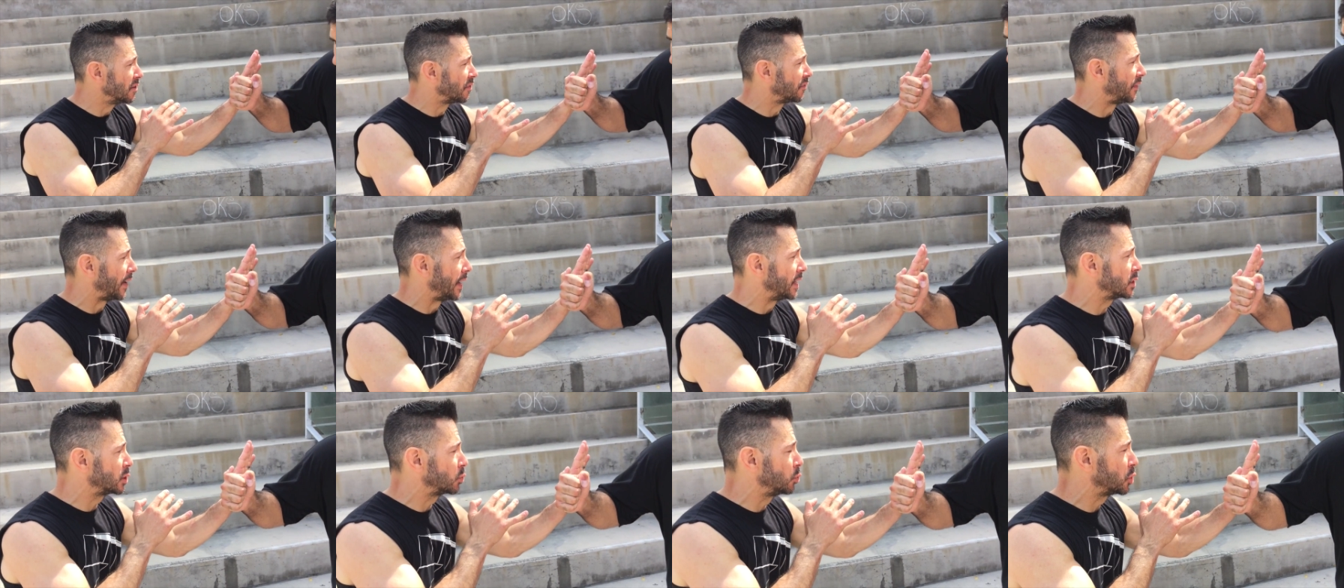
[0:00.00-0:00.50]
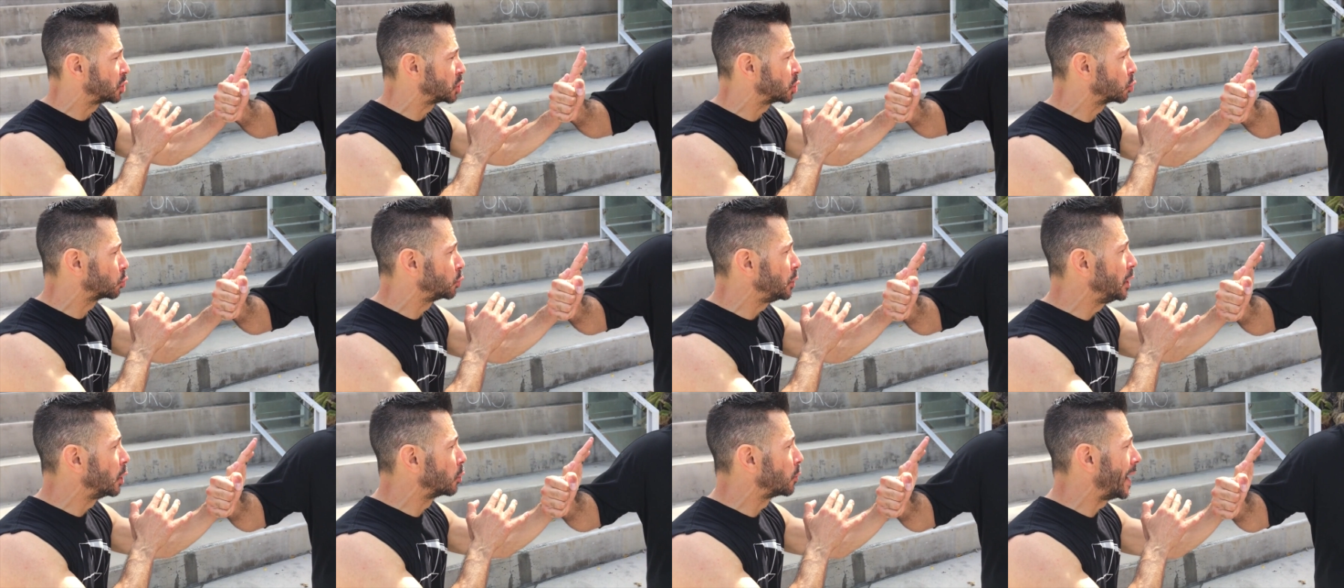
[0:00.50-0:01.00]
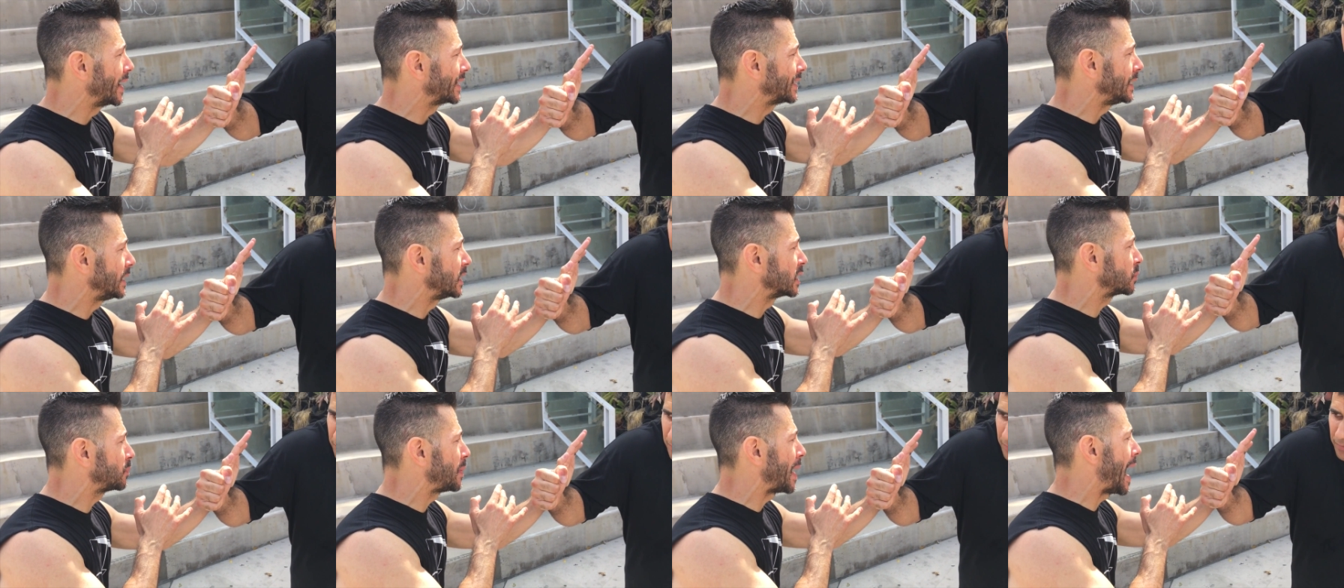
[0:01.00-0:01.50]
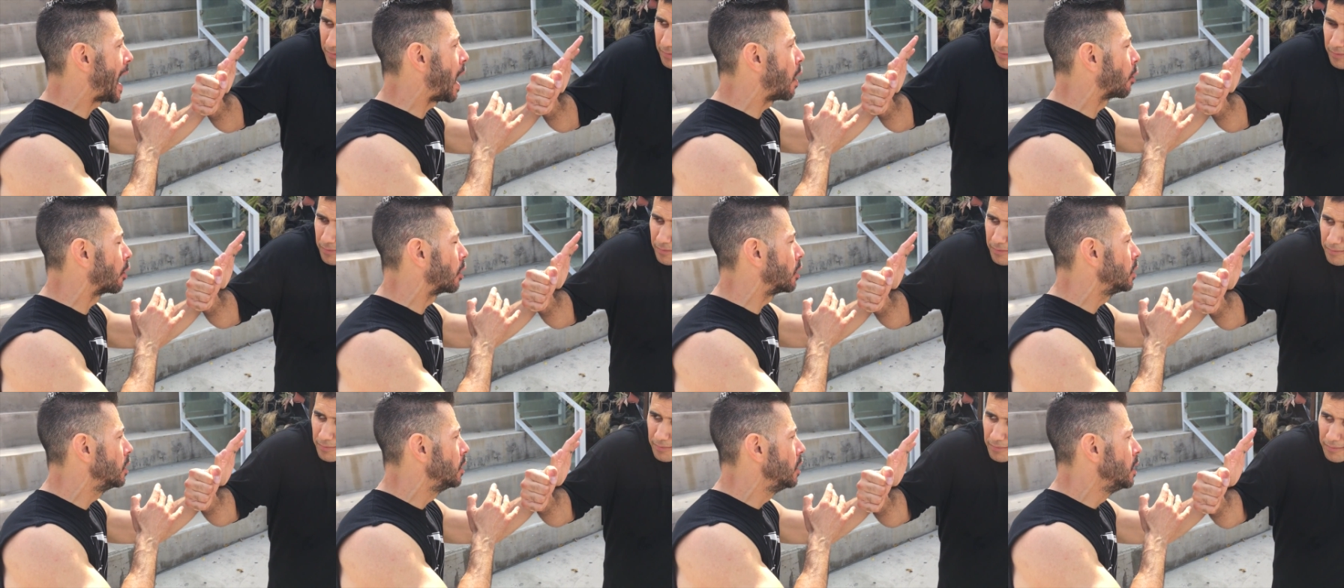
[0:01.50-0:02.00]
defense, which is redirecting his
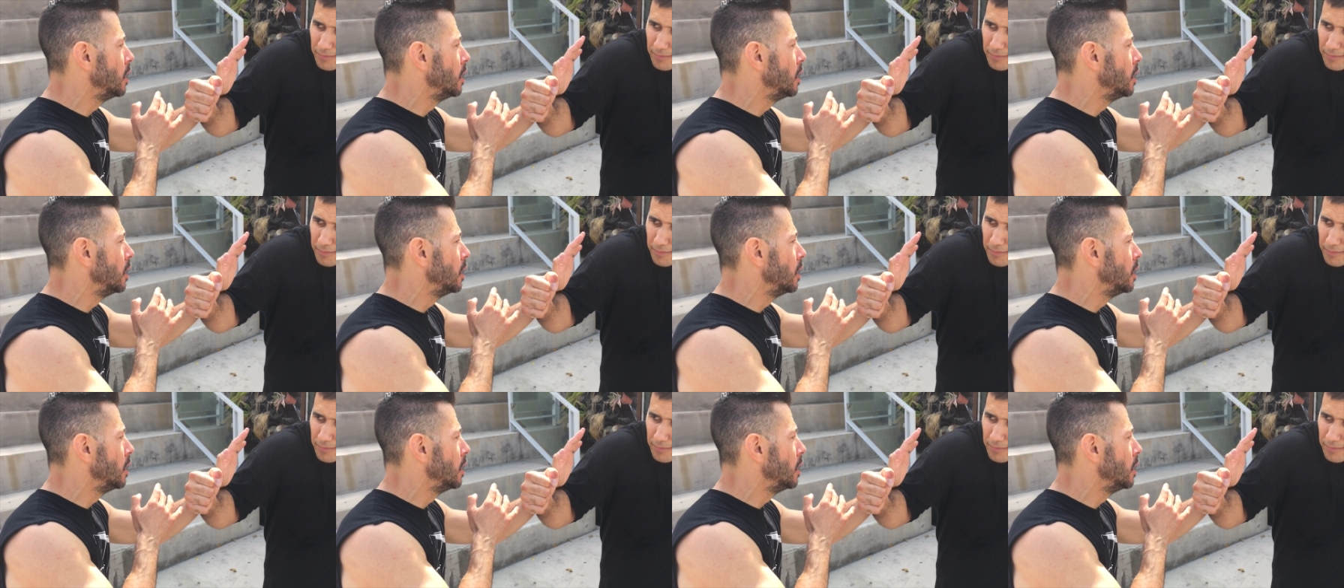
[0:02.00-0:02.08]
power,